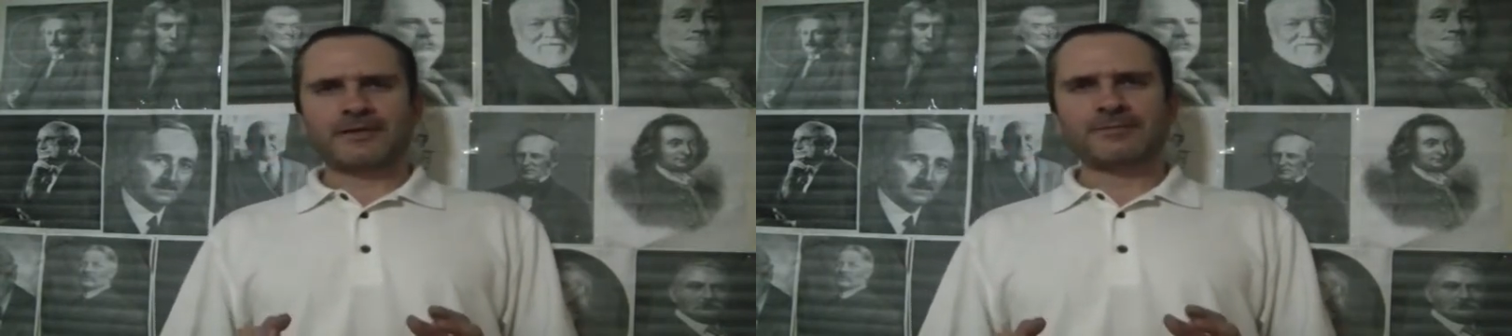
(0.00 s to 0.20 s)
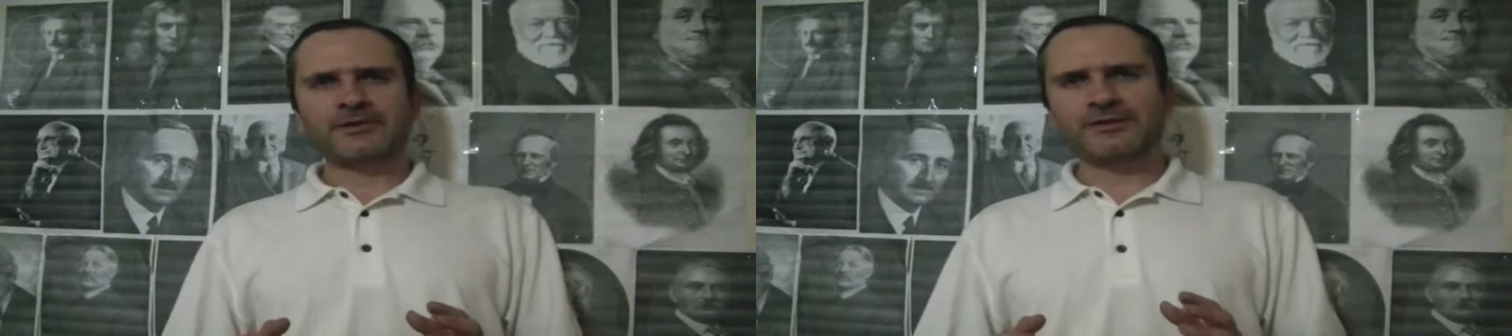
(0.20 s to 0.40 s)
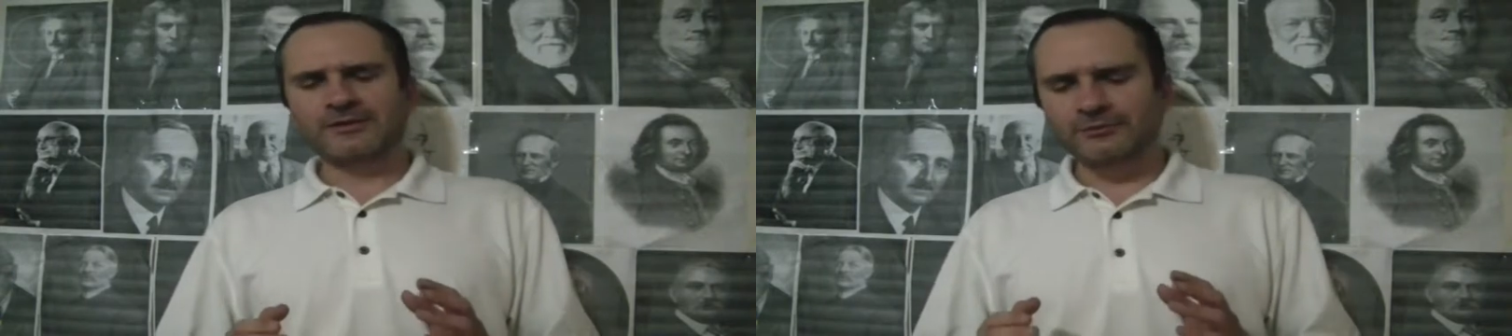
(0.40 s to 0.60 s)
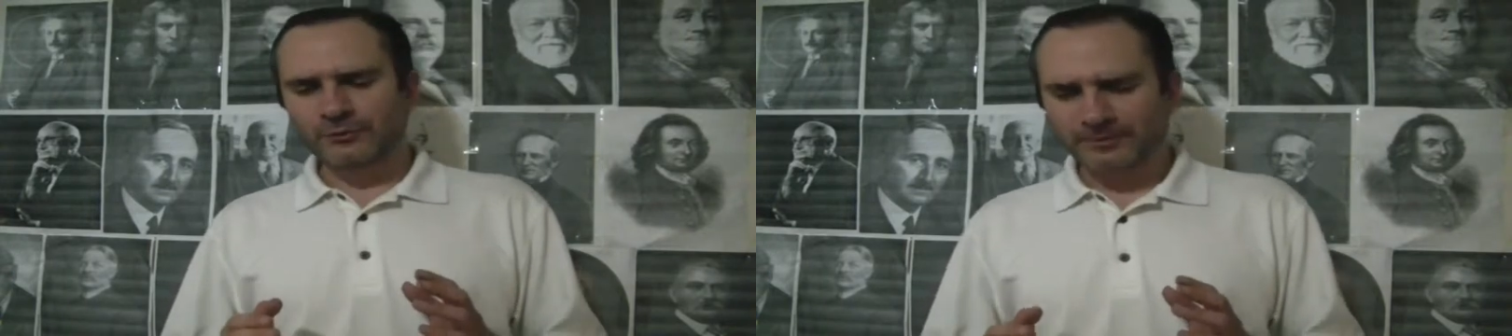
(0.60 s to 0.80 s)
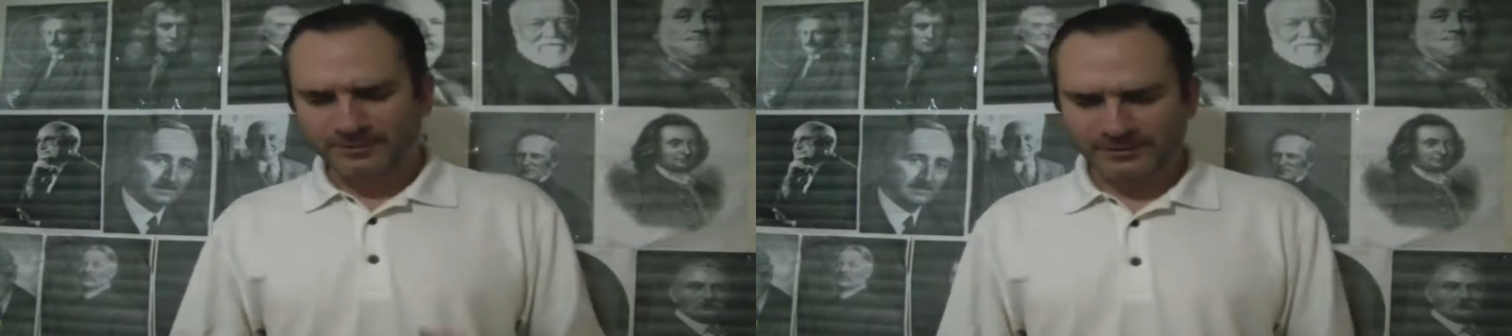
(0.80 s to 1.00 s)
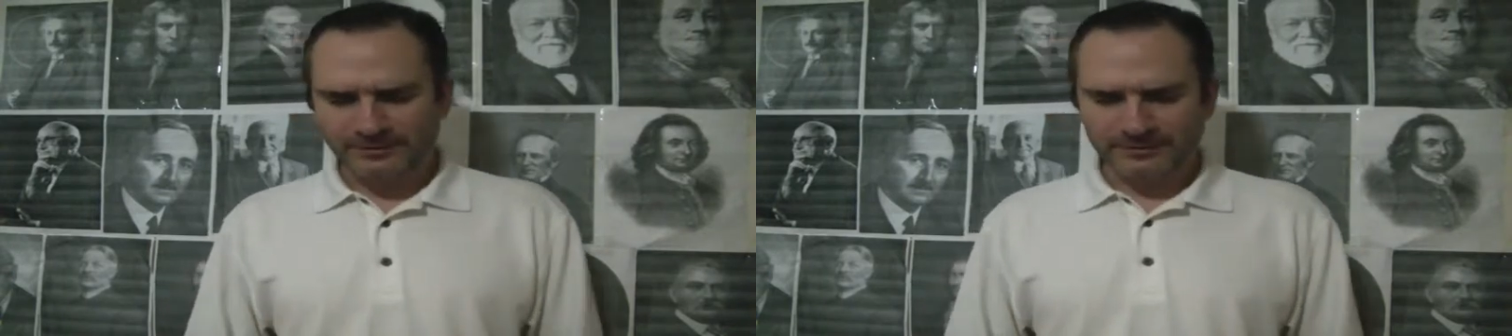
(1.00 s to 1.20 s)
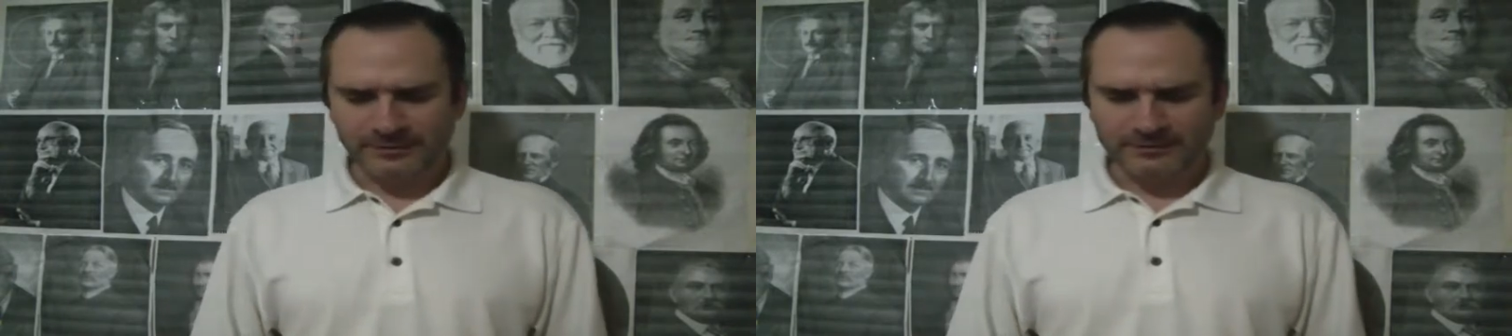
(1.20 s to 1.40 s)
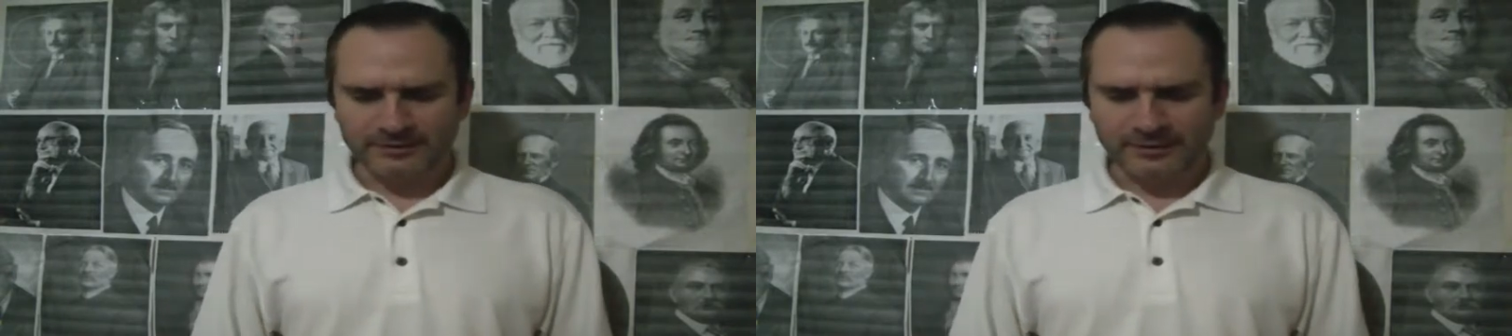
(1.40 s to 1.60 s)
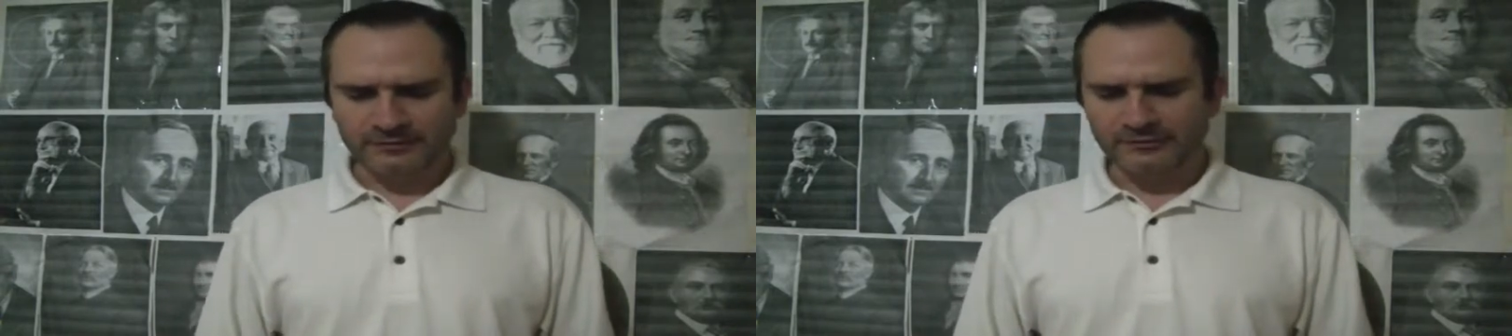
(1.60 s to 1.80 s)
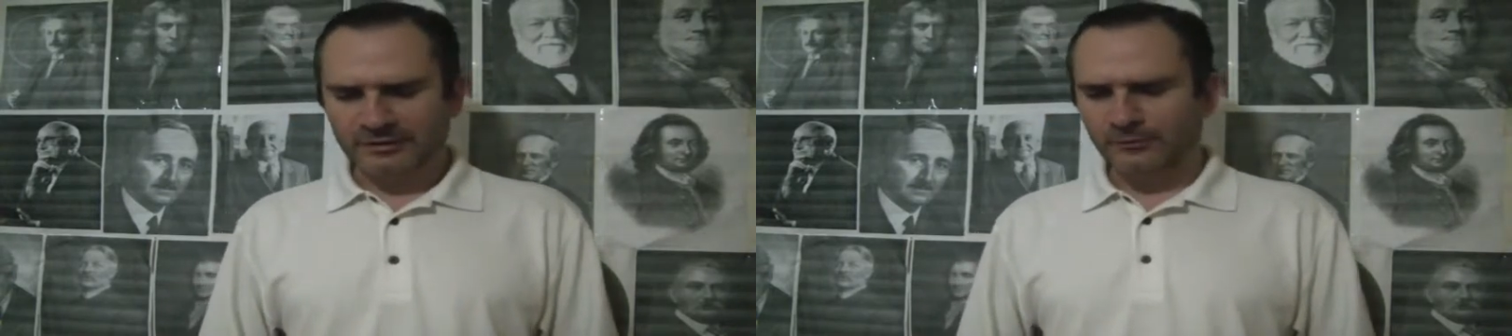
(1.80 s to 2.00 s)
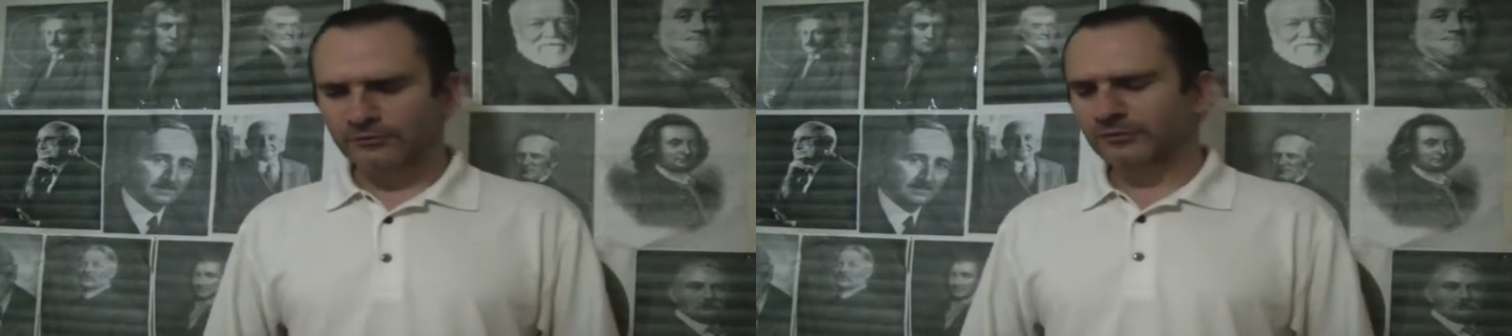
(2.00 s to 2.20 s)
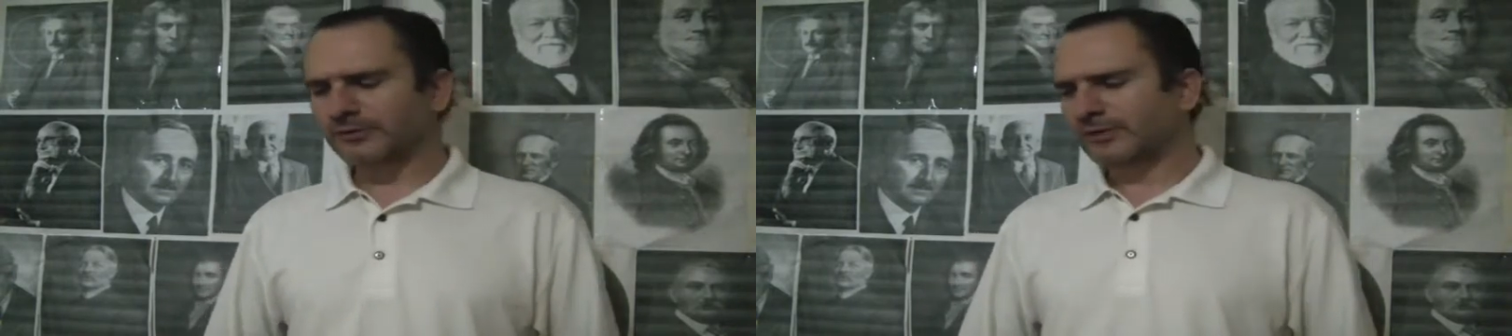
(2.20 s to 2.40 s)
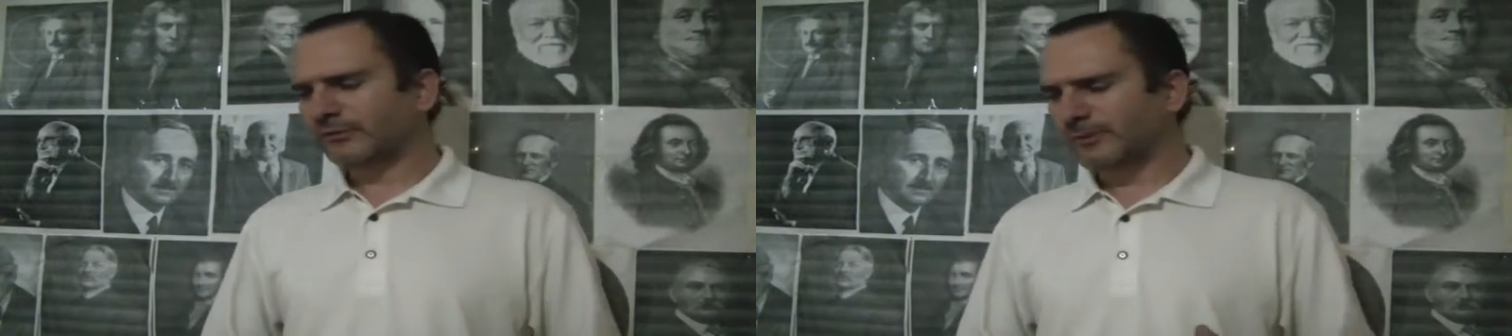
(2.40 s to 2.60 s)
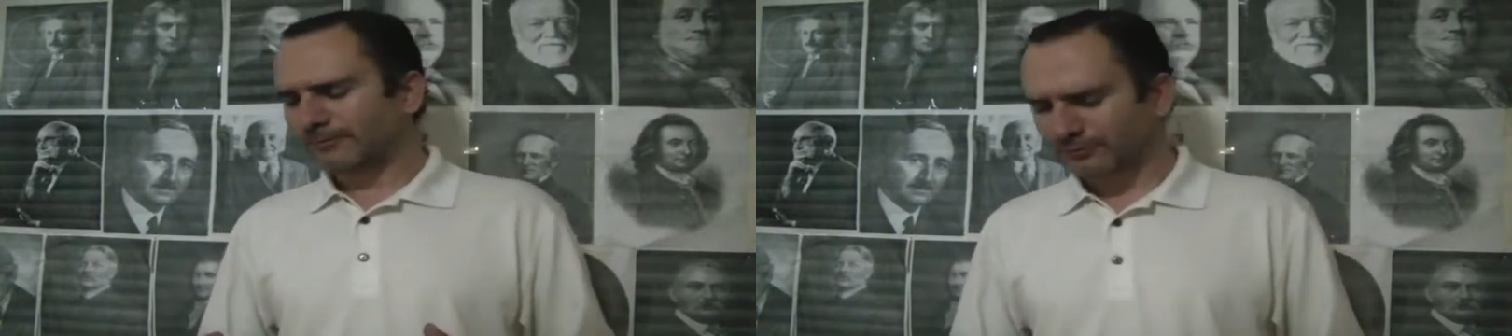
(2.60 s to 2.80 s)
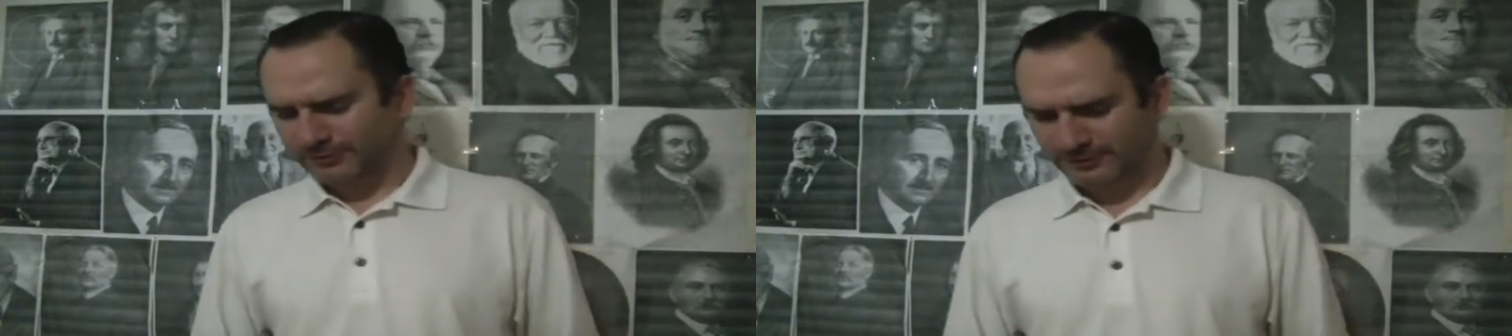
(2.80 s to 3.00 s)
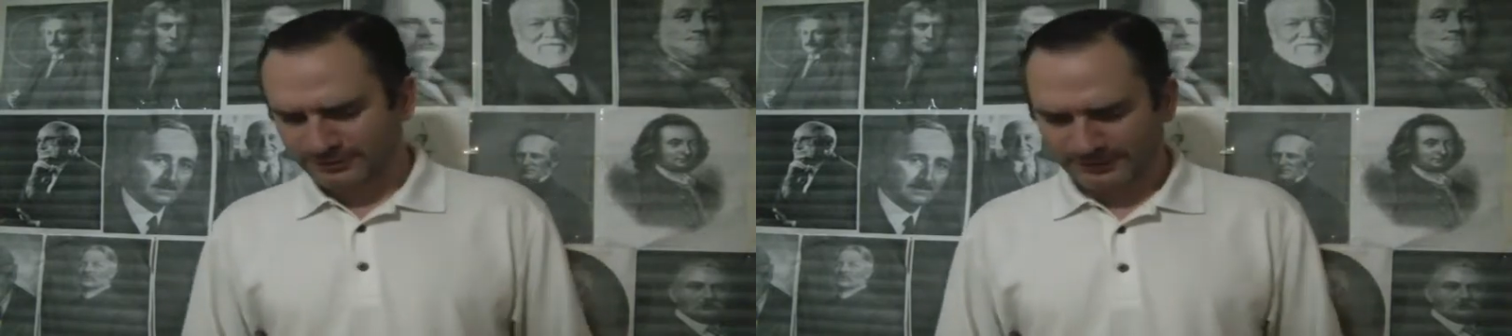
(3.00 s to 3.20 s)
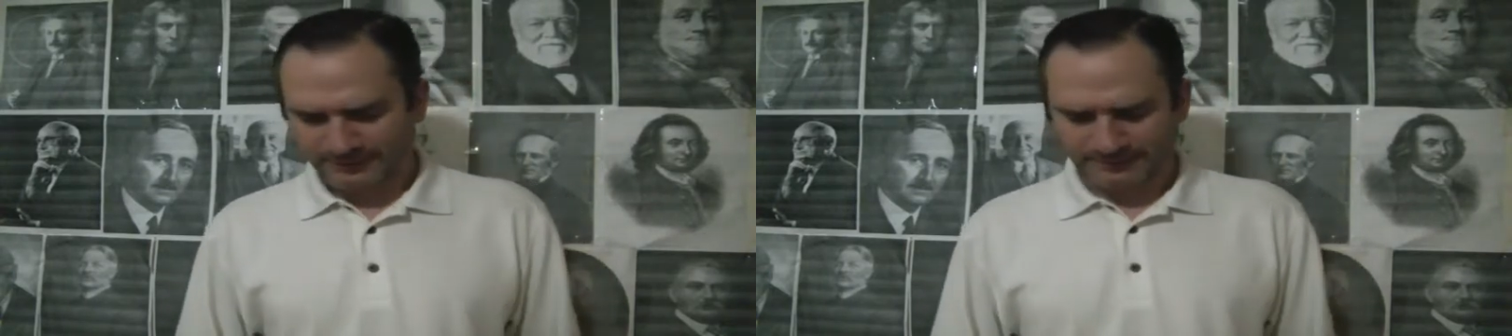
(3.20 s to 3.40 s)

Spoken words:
I'm going to give you an opinion about the case, and I'm also going to give you my prediction.